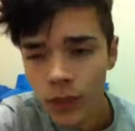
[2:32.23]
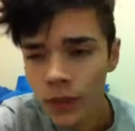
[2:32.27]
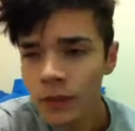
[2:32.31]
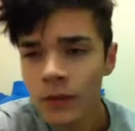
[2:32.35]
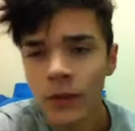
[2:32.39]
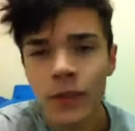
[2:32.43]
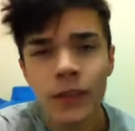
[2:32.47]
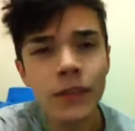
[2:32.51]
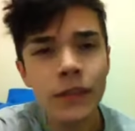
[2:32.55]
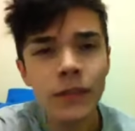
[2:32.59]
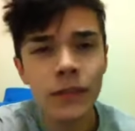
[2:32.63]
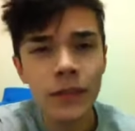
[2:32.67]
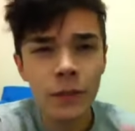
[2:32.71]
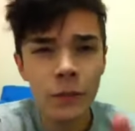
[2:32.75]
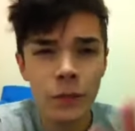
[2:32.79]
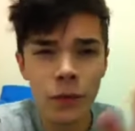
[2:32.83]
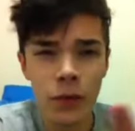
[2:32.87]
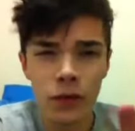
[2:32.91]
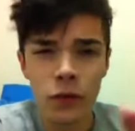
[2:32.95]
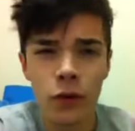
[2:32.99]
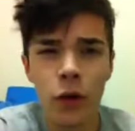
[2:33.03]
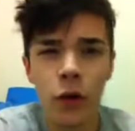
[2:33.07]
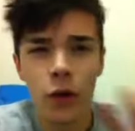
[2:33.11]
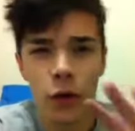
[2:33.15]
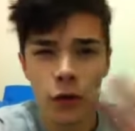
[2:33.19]
This is if
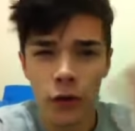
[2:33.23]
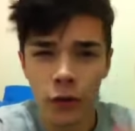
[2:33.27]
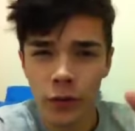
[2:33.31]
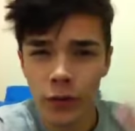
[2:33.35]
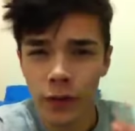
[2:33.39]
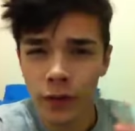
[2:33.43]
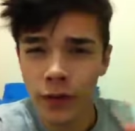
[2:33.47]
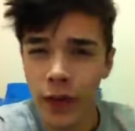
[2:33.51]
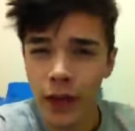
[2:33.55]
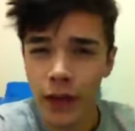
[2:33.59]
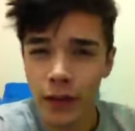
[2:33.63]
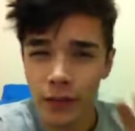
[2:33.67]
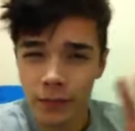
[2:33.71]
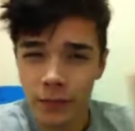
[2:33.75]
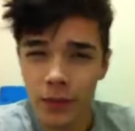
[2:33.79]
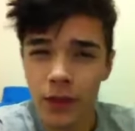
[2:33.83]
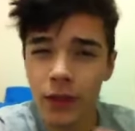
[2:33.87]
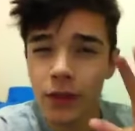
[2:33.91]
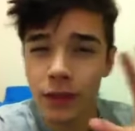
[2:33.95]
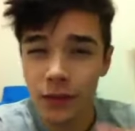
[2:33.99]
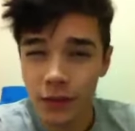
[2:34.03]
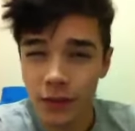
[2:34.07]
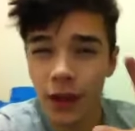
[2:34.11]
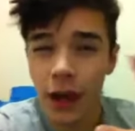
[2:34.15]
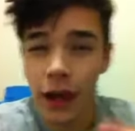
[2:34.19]
you know that they
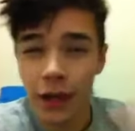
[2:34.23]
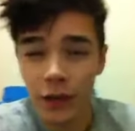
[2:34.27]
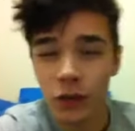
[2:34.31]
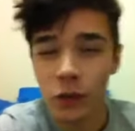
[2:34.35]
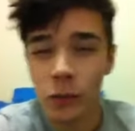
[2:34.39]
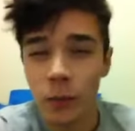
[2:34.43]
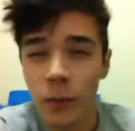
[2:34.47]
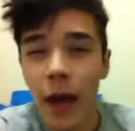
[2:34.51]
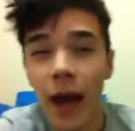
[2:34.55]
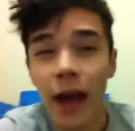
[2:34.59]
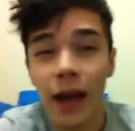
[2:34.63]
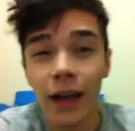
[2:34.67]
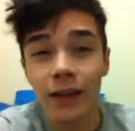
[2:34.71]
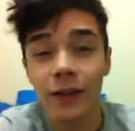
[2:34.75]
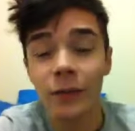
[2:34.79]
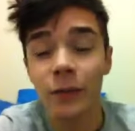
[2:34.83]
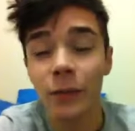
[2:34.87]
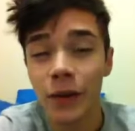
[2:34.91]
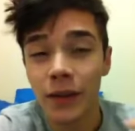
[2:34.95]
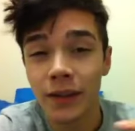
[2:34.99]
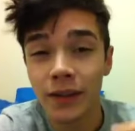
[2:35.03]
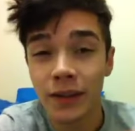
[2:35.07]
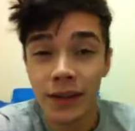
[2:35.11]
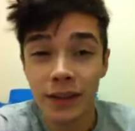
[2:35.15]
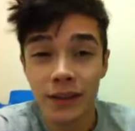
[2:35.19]
like you back,
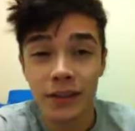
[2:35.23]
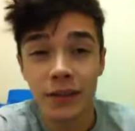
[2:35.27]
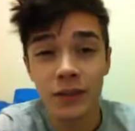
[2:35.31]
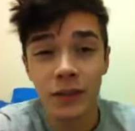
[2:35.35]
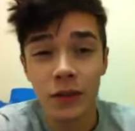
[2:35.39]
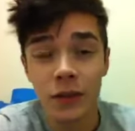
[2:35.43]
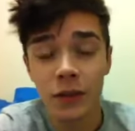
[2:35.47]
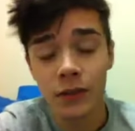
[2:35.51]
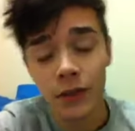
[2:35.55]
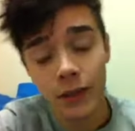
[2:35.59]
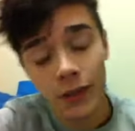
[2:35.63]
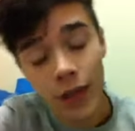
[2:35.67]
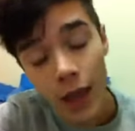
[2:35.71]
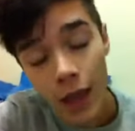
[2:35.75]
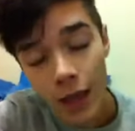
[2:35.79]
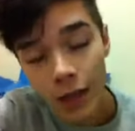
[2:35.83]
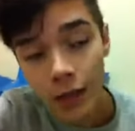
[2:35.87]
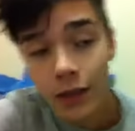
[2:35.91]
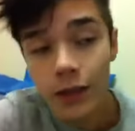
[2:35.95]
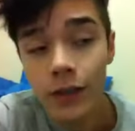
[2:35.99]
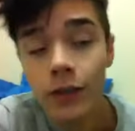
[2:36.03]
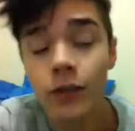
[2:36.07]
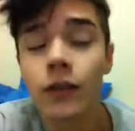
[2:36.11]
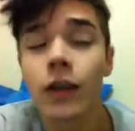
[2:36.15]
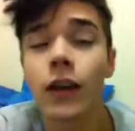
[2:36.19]
but they're just nervous.
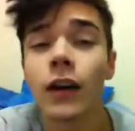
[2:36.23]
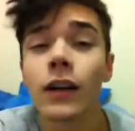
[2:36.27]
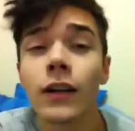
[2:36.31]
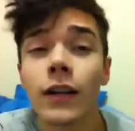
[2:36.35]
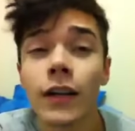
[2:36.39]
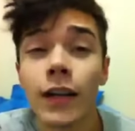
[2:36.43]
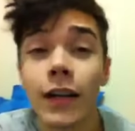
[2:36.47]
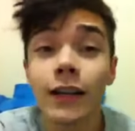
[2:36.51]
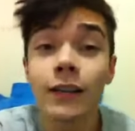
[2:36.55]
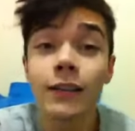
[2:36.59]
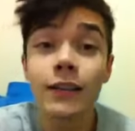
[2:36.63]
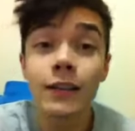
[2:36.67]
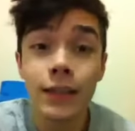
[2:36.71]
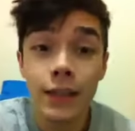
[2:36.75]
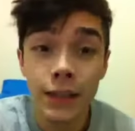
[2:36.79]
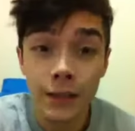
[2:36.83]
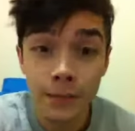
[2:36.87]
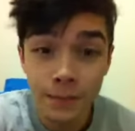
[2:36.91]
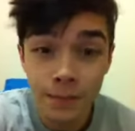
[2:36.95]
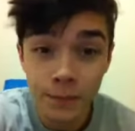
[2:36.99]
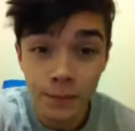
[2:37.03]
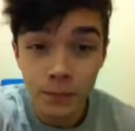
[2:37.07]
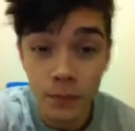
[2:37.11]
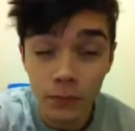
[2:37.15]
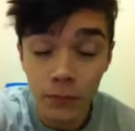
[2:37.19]
You go, I'm going to count to
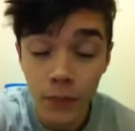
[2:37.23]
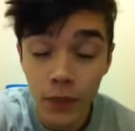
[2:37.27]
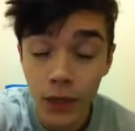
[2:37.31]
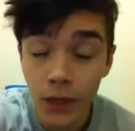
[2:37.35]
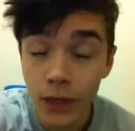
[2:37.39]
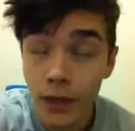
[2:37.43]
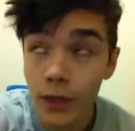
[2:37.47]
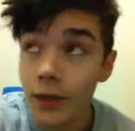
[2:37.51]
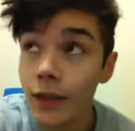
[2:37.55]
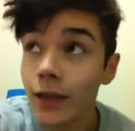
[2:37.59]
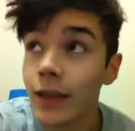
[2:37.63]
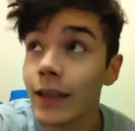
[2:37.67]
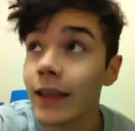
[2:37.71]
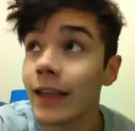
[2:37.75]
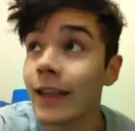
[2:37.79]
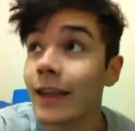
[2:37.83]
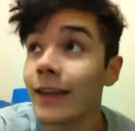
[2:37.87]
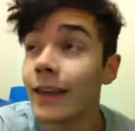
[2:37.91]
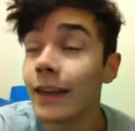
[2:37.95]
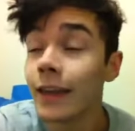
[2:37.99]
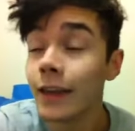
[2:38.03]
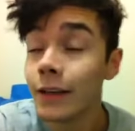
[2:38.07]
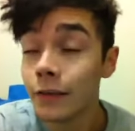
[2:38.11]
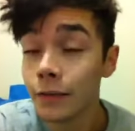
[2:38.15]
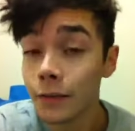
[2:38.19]
10.
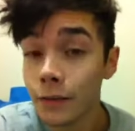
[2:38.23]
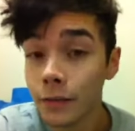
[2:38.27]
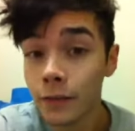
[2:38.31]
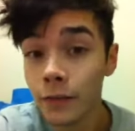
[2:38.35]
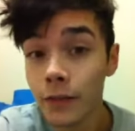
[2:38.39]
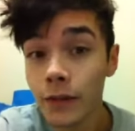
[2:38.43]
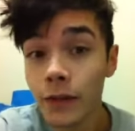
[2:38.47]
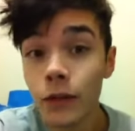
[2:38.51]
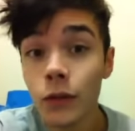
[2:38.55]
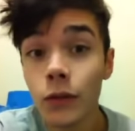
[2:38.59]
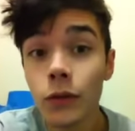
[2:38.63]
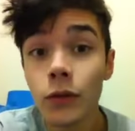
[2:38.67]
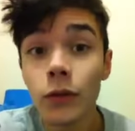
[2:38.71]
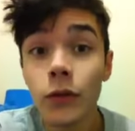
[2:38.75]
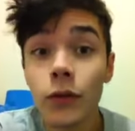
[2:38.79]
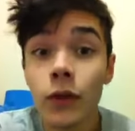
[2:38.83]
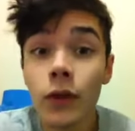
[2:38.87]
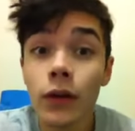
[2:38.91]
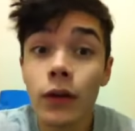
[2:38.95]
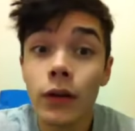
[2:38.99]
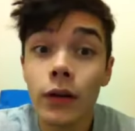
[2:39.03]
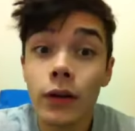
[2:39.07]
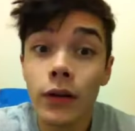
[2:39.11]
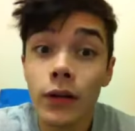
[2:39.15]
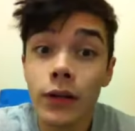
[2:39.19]
If you
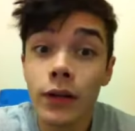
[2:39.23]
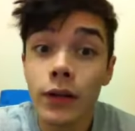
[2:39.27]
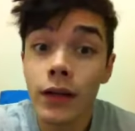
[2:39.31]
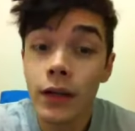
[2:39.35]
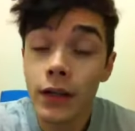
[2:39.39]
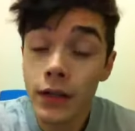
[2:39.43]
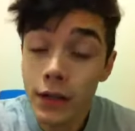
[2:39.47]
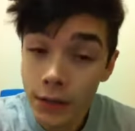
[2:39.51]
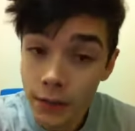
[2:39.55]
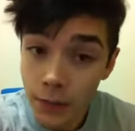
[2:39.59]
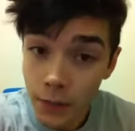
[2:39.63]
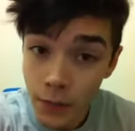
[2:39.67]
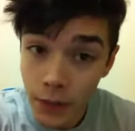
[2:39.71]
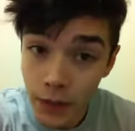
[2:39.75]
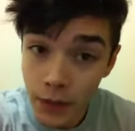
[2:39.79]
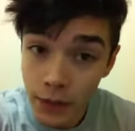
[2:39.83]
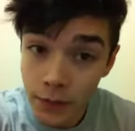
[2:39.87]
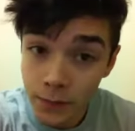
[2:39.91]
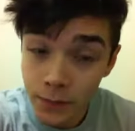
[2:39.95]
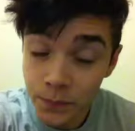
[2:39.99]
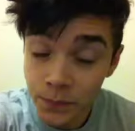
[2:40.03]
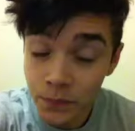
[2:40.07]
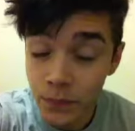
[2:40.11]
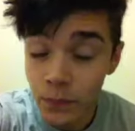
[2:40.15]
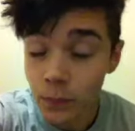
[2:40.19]
don't kiss me
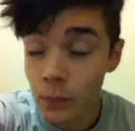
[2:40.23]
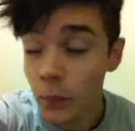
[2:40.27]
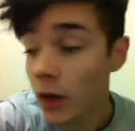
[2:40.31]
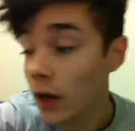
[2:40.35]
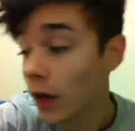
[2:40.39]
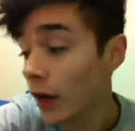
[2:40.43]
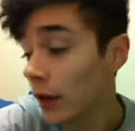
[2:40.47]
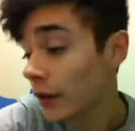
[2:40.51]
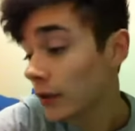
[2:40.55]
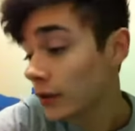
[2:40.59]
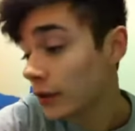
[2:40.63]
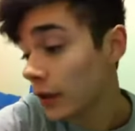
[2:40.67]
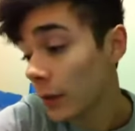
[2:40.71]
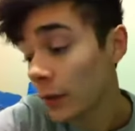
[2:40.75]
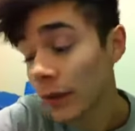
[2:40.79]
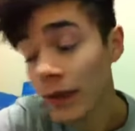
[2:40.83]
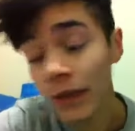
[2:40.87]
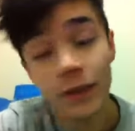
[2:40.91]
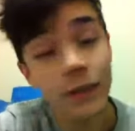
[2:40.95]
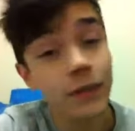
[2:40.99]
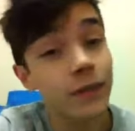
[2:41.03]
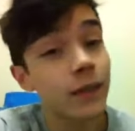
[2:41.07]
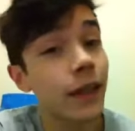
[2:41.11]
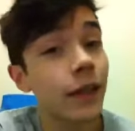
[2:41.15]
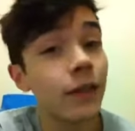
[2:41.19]
by the time I
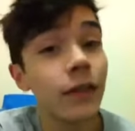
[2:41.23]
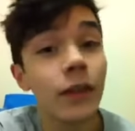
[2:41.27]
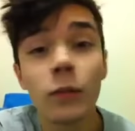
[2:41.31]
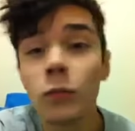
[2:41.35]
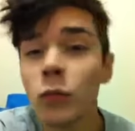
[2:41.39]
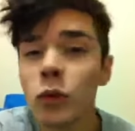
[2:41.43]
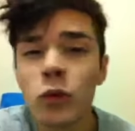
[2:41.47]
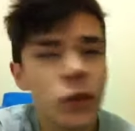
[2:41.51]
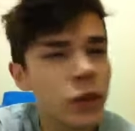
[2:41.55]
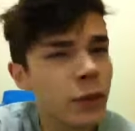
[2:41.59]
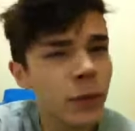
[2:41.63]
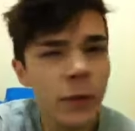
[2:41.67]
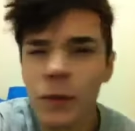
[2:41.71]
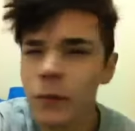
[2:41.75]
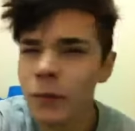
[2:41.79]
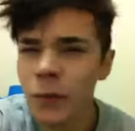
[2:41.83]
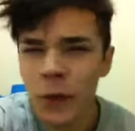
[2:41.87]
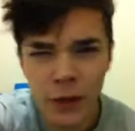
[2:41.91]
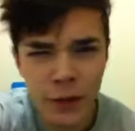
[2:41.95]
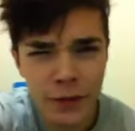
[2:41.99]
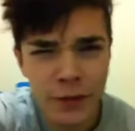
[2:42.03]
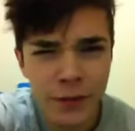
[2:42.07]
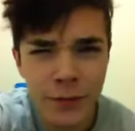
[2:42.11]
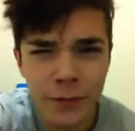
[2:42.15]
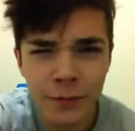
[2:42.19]
get to 10, then we'll just be
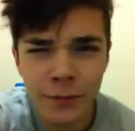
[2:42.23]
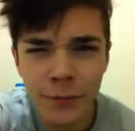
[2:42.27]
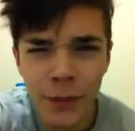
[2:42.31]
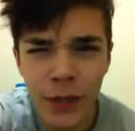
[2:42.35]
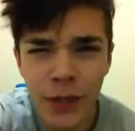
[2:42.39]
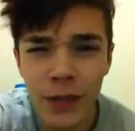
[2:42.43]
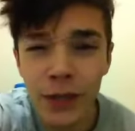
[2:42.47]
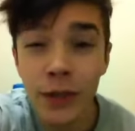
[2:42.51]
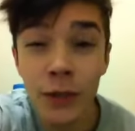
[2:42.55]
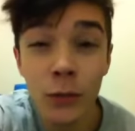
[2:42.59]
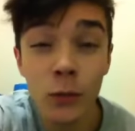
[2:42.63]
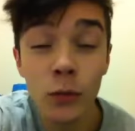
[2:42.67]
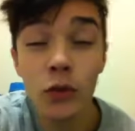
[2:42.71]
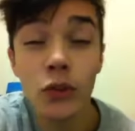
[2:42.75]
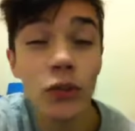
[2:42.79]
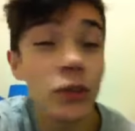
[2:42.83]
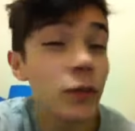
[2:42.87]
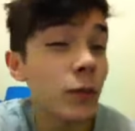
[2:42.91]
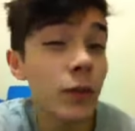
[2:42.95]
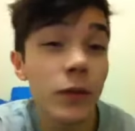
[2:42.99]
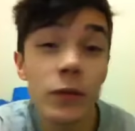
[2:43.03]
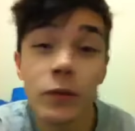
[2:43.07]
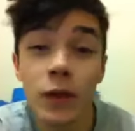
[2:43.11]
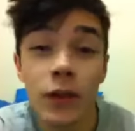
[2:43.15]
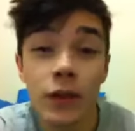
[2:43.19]
friends. You know, we'll
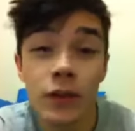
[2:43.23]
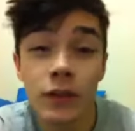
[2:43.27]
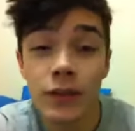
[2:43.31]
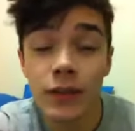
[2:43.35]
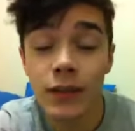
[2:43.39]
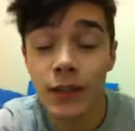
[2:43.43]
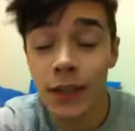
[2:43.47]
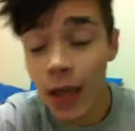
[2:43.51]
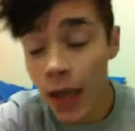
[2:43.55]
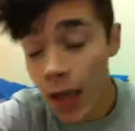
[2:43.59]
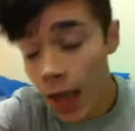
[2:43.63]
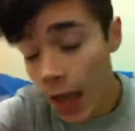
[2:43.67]
just be friends.